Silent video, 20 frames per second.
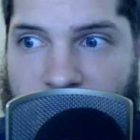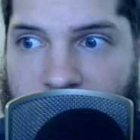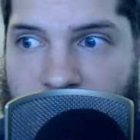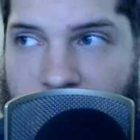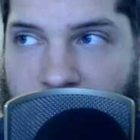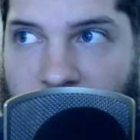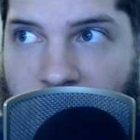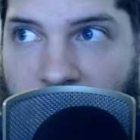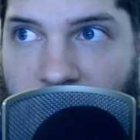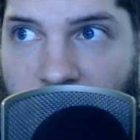
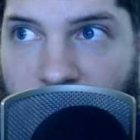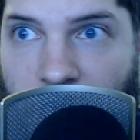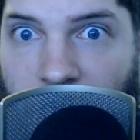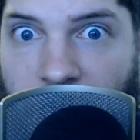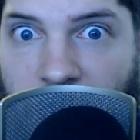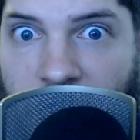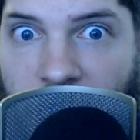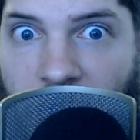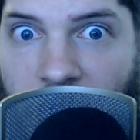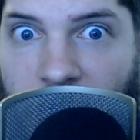And it really
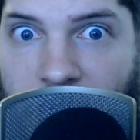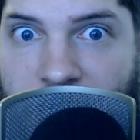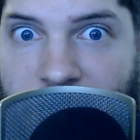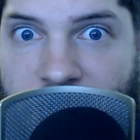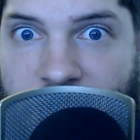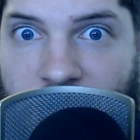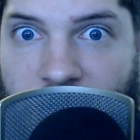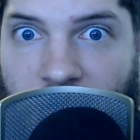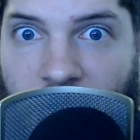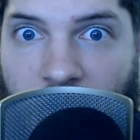helps.
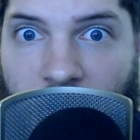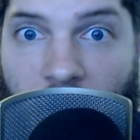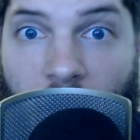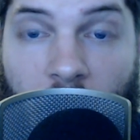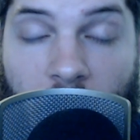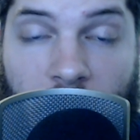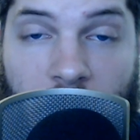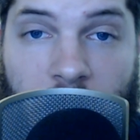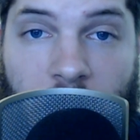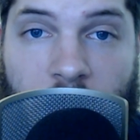All
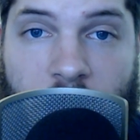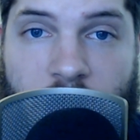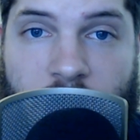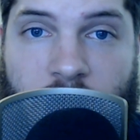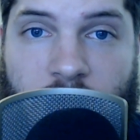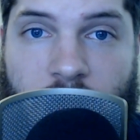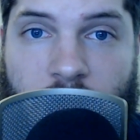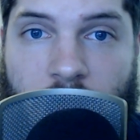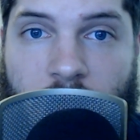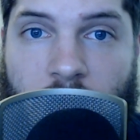those
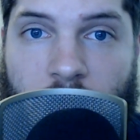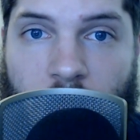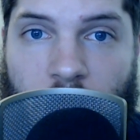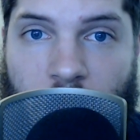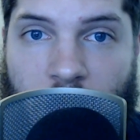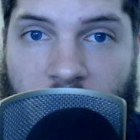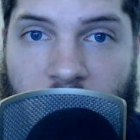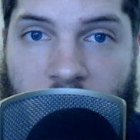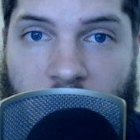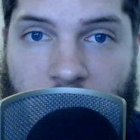do
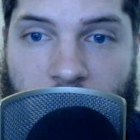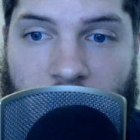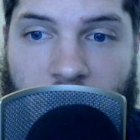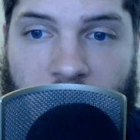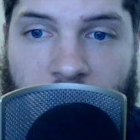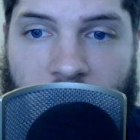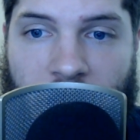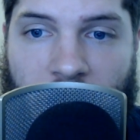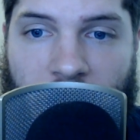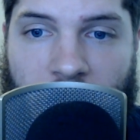really, really
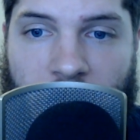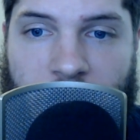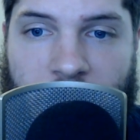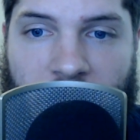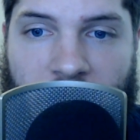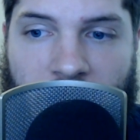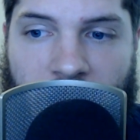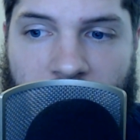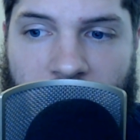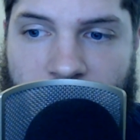help
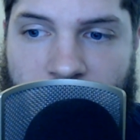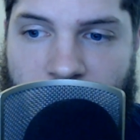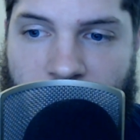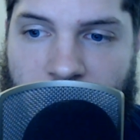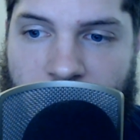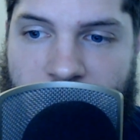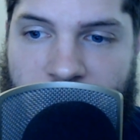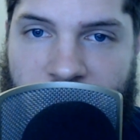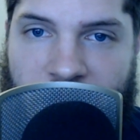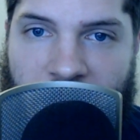in terms
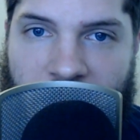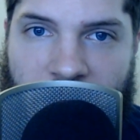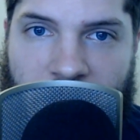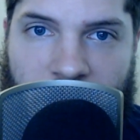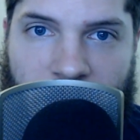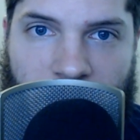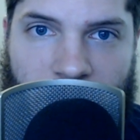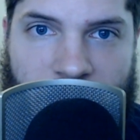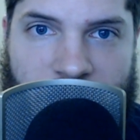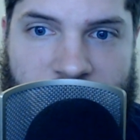of getting
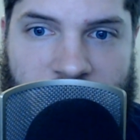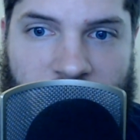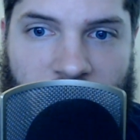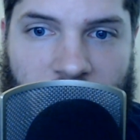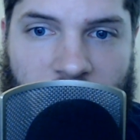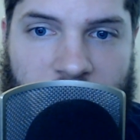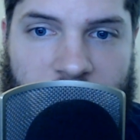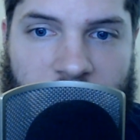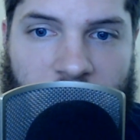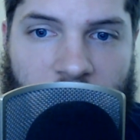yourself
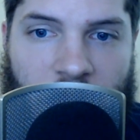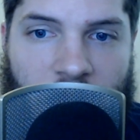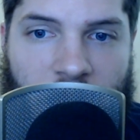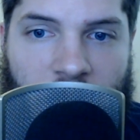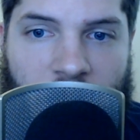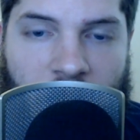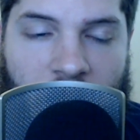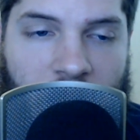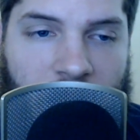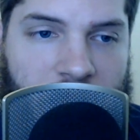
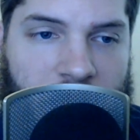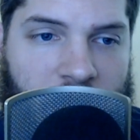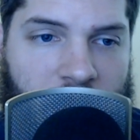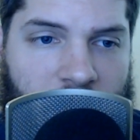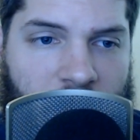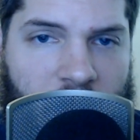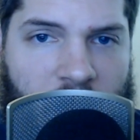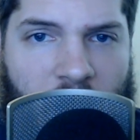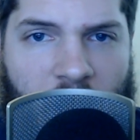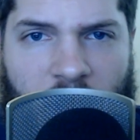out there. And
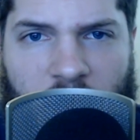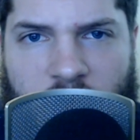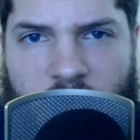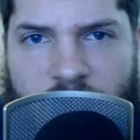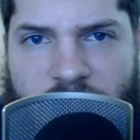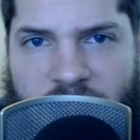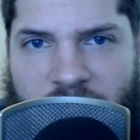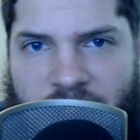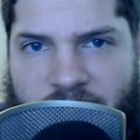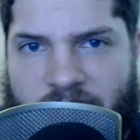I'll use an
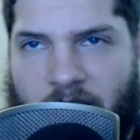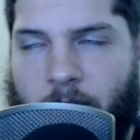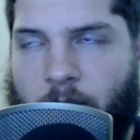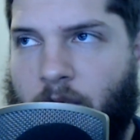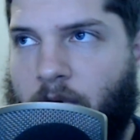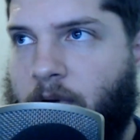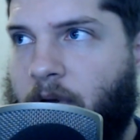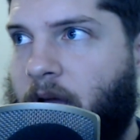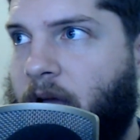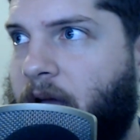example.
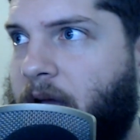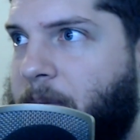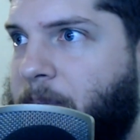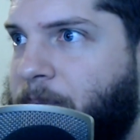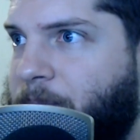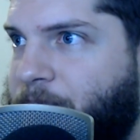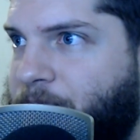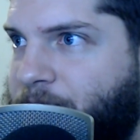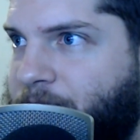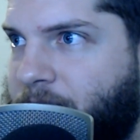I'll
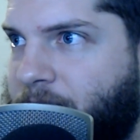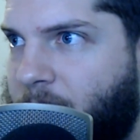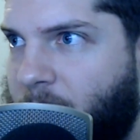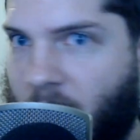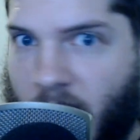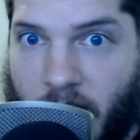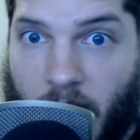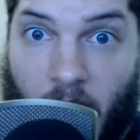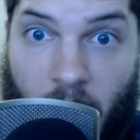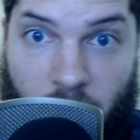
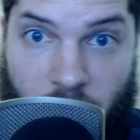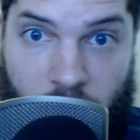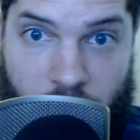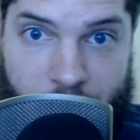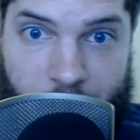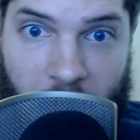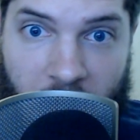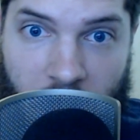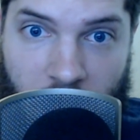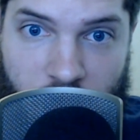use my
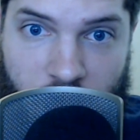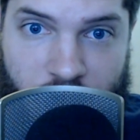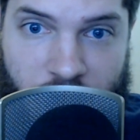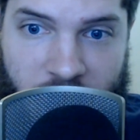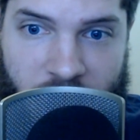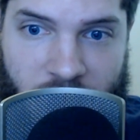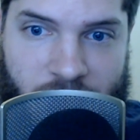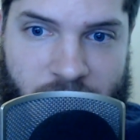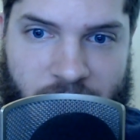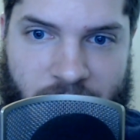own channel as
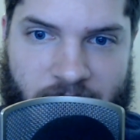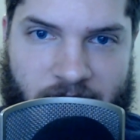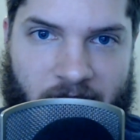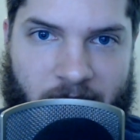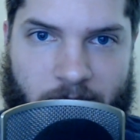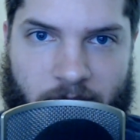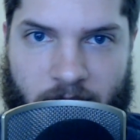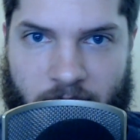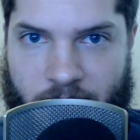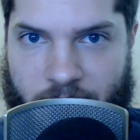an example,
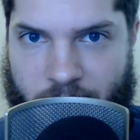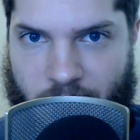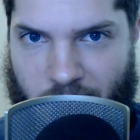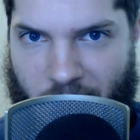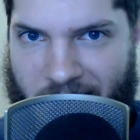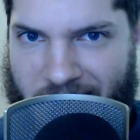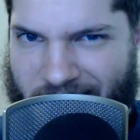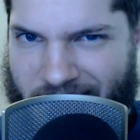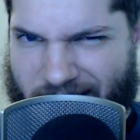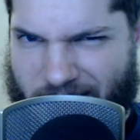because why
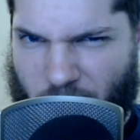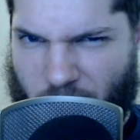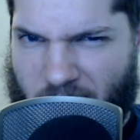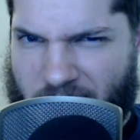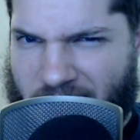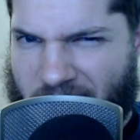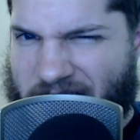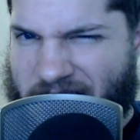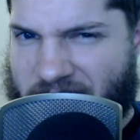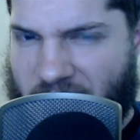not? Why not
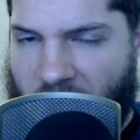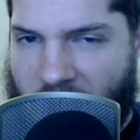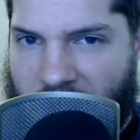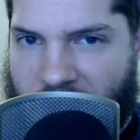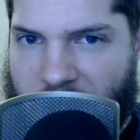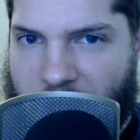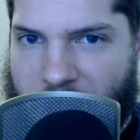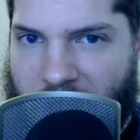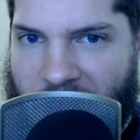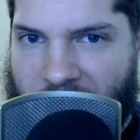talk
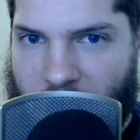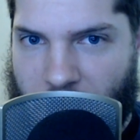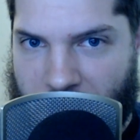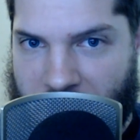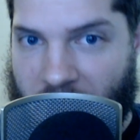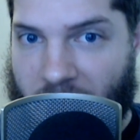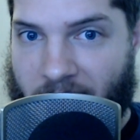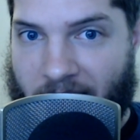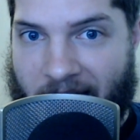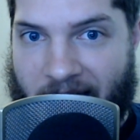about it without
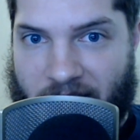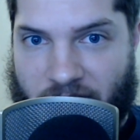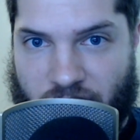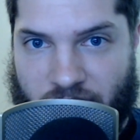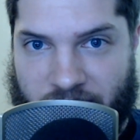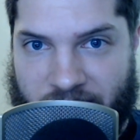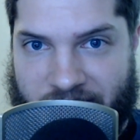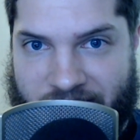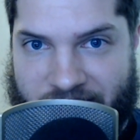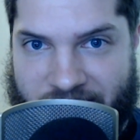actually
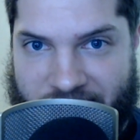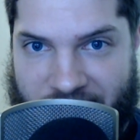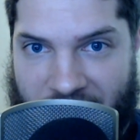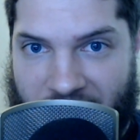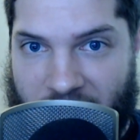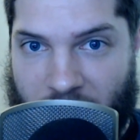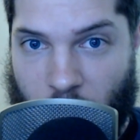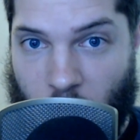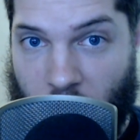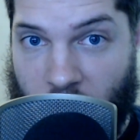saying
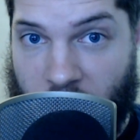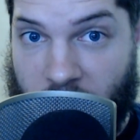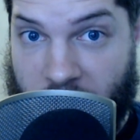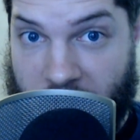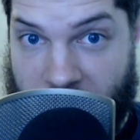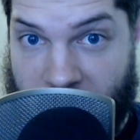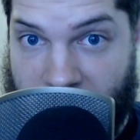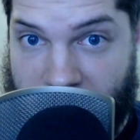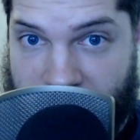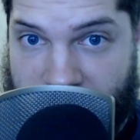what it
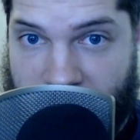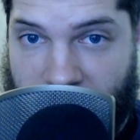is?